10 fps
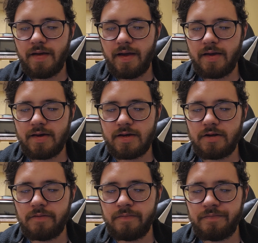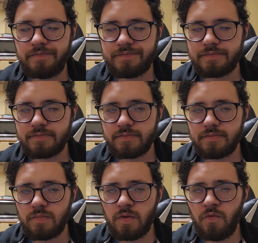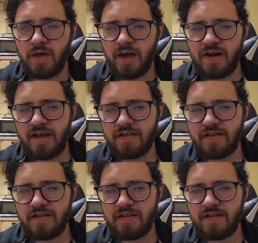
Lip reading: And we kind of